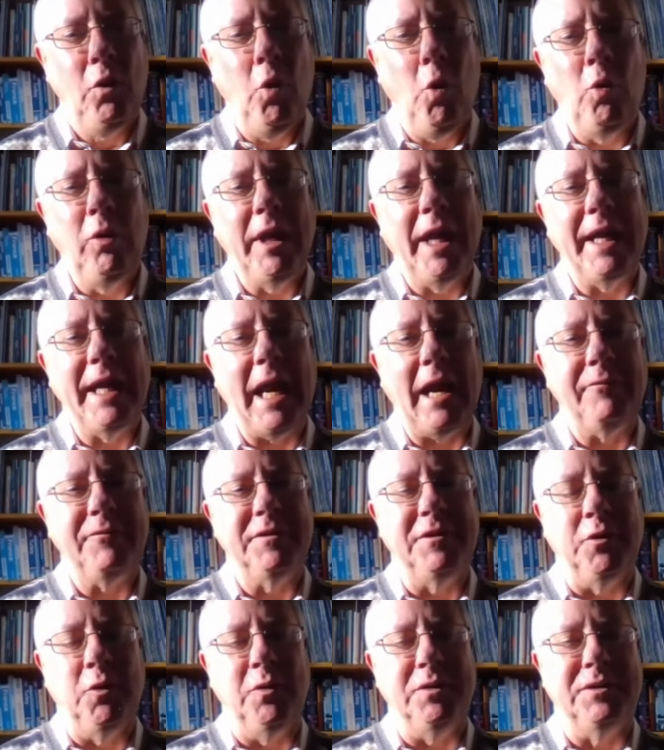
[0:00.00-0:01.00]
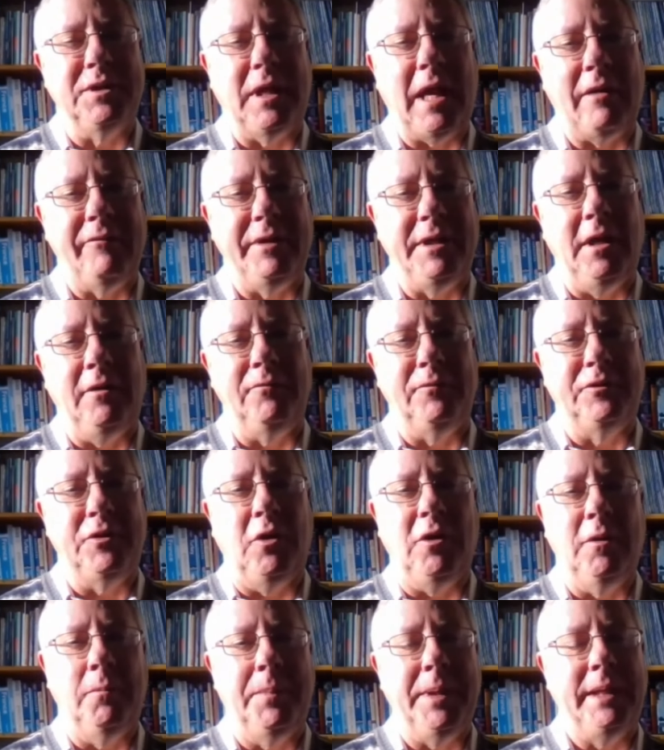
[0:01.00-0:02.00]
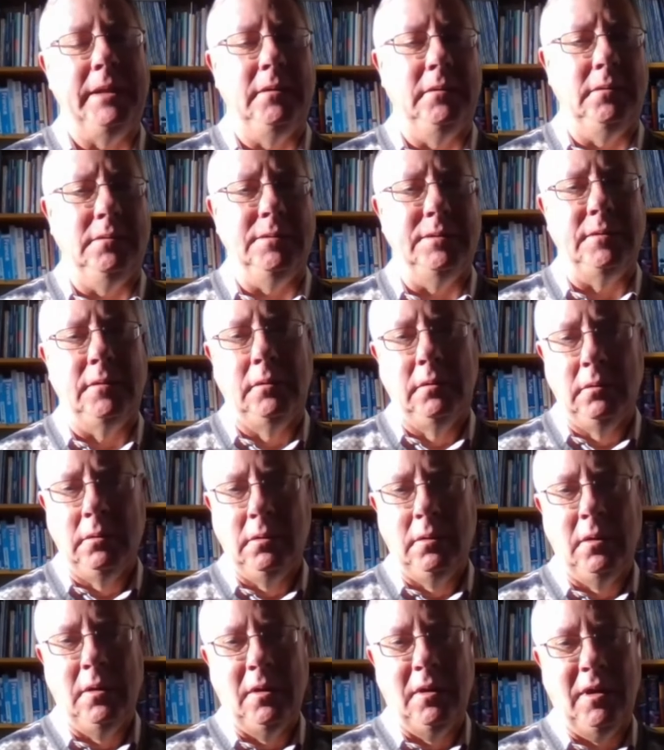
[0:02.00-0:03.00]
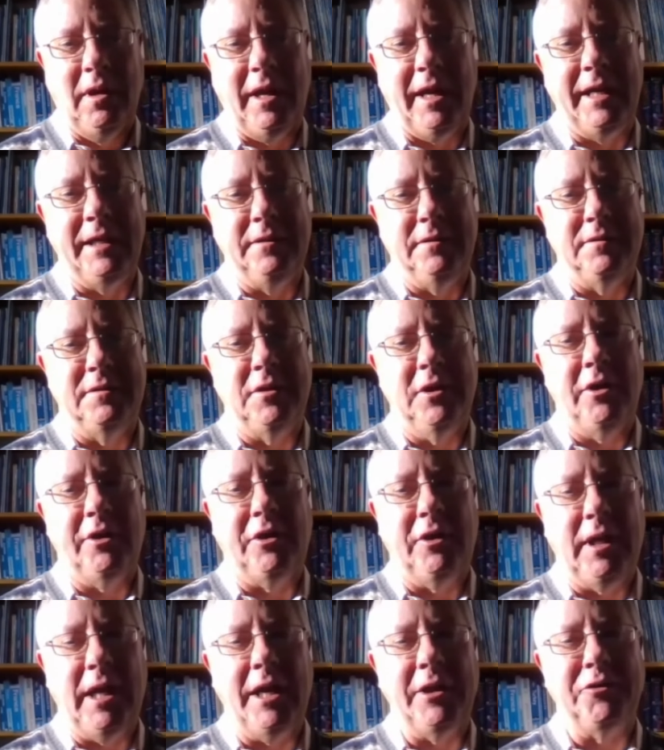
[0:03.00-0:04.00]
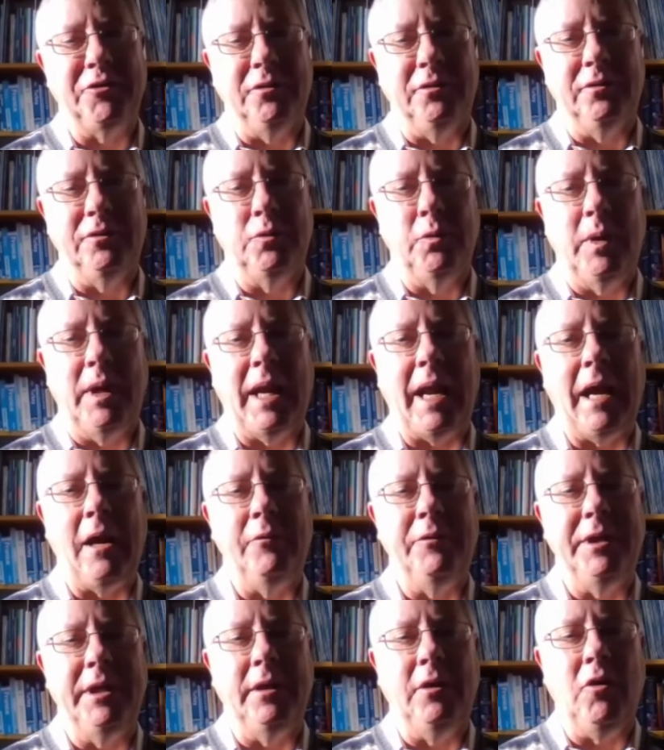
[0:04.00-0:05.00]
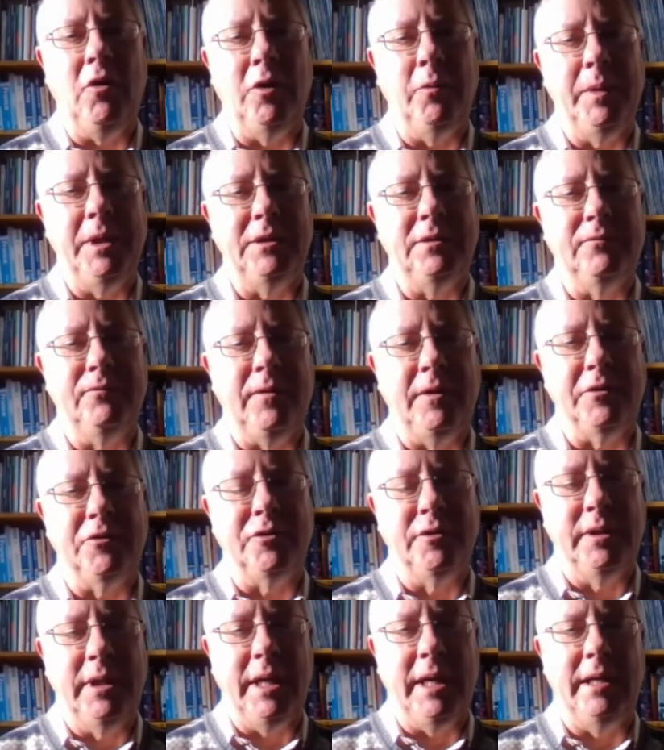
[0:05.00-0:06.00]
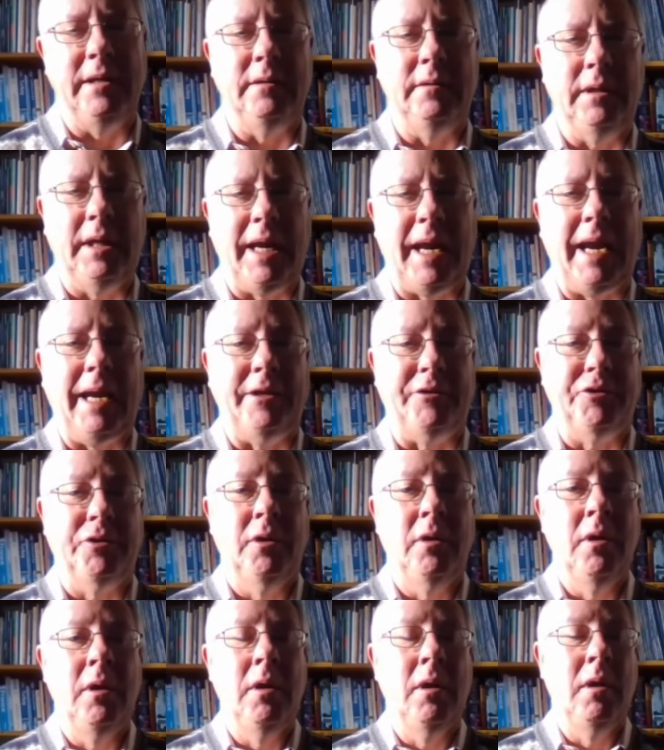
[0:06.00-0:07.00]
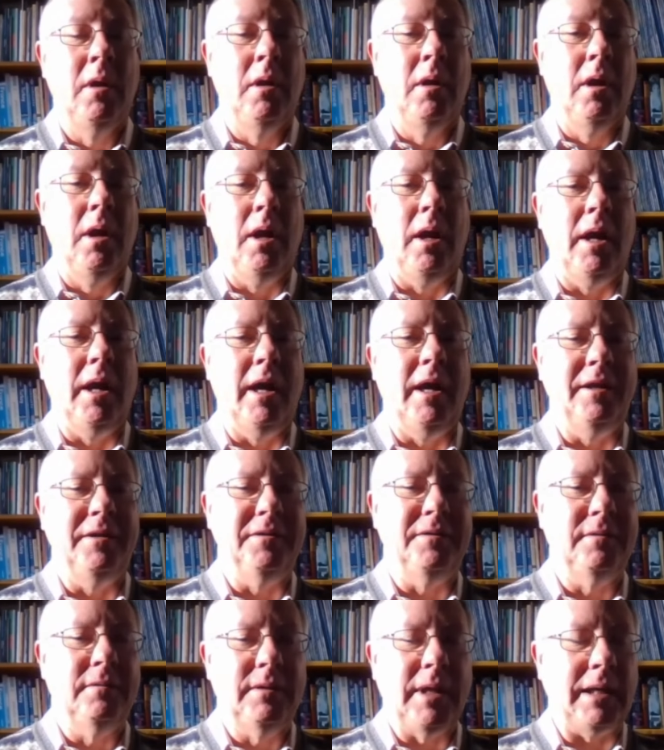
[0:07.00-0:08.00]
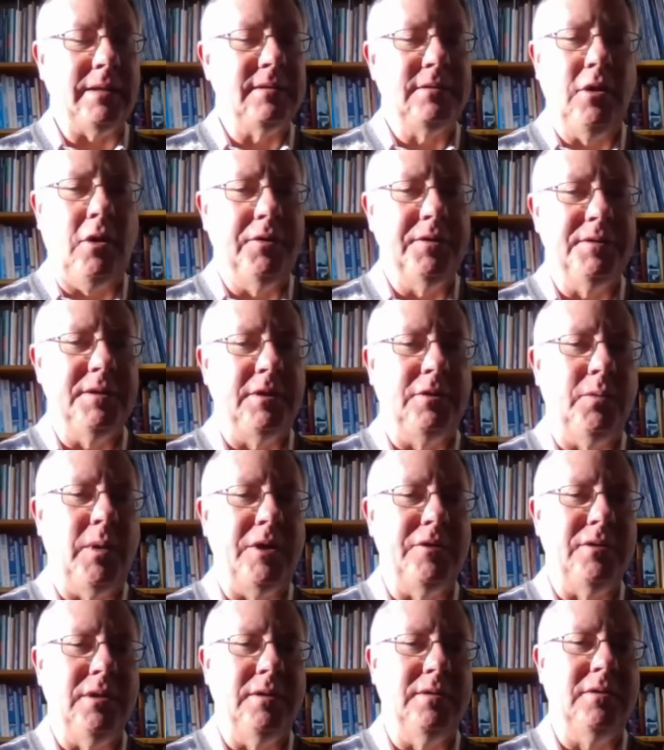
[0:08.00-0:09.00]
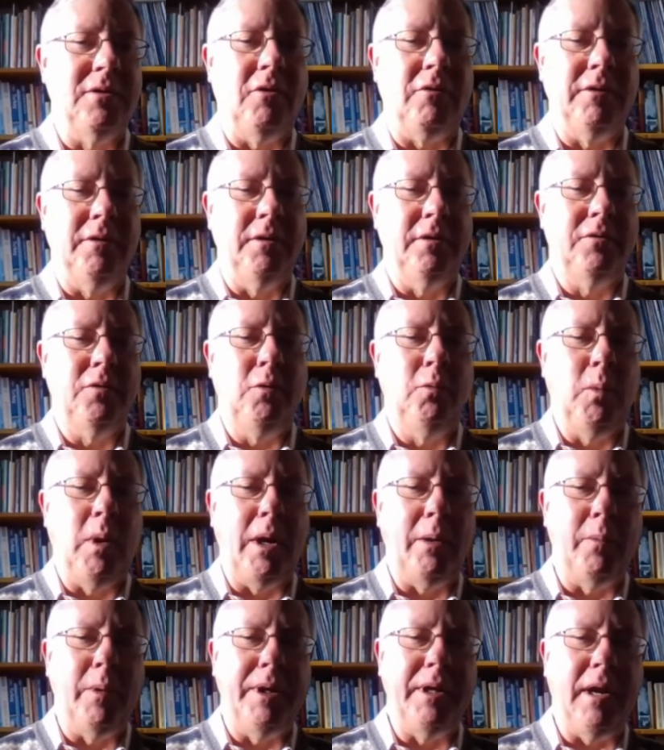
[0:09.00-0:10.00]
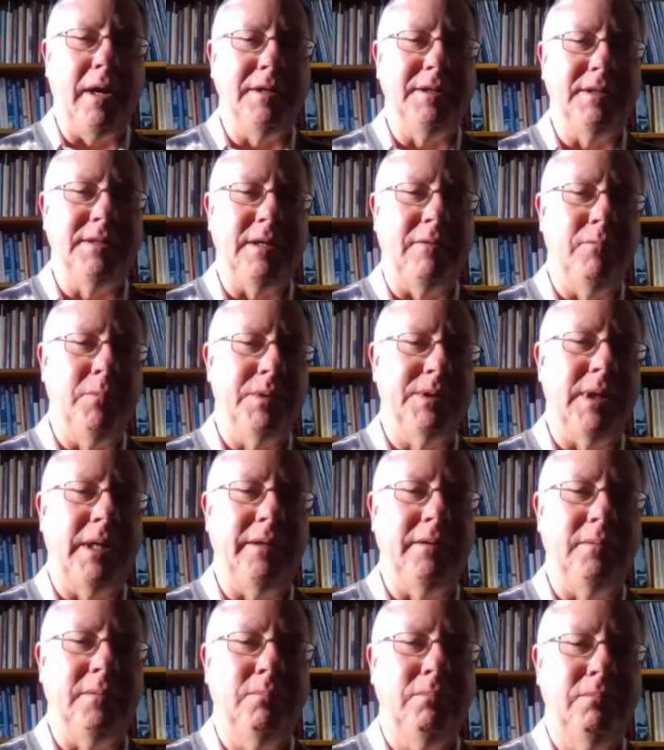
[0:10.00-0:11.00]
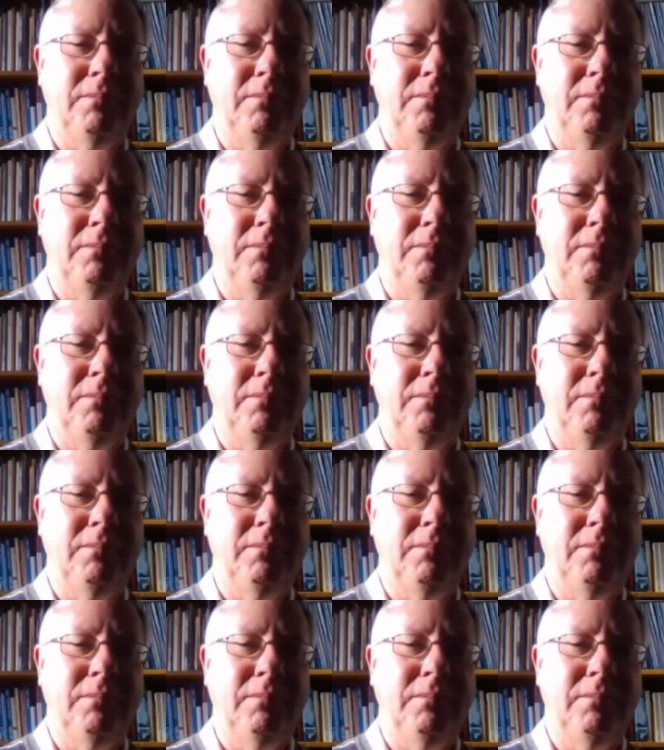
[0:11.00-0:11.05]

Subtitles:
all they have to do is to have enough dollar bills in circulation to allow the economy to function in cash. And that's not the situation in Scotland at all, where we're 97%